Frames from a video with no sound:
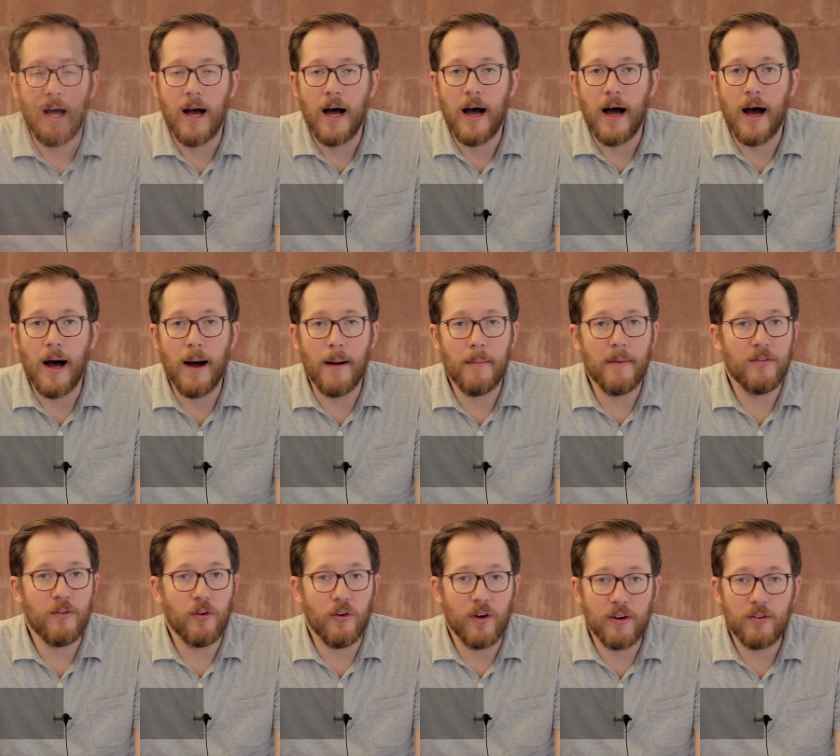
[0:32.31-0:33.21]
Um, if
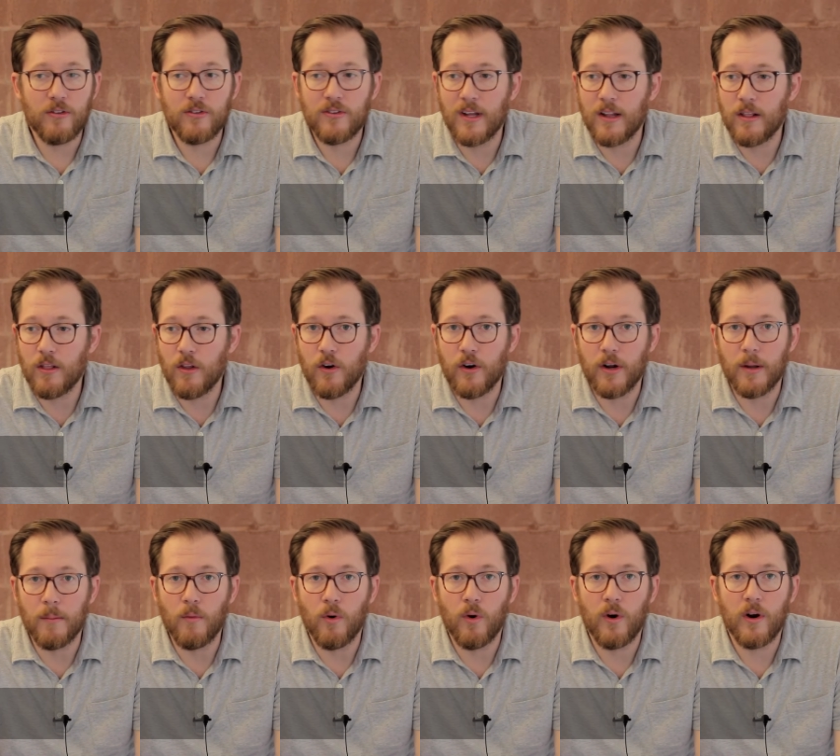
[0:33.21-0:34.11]
you're interested in learning
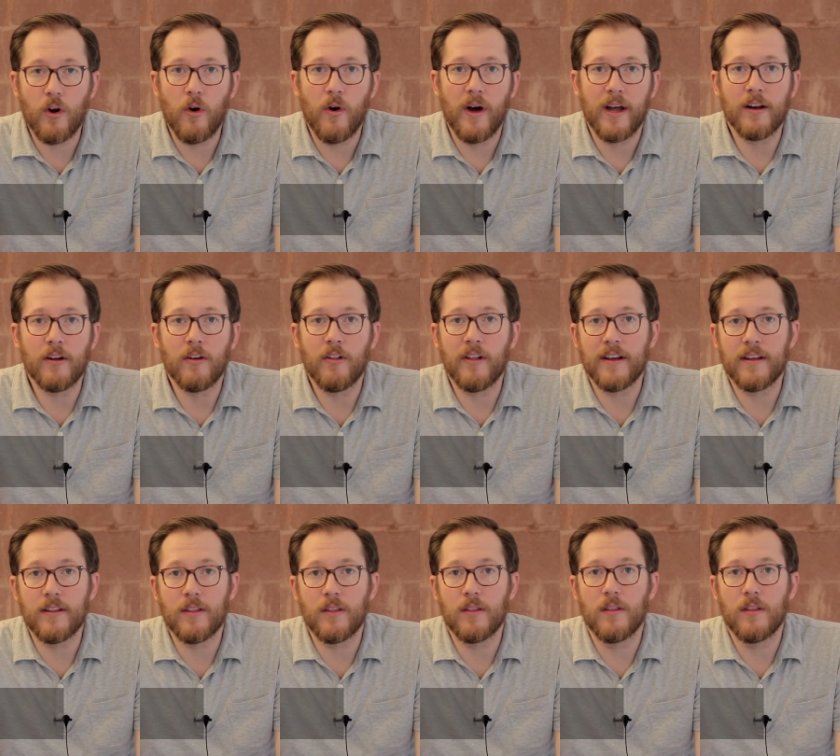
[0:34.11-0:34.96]
more, go ahead and click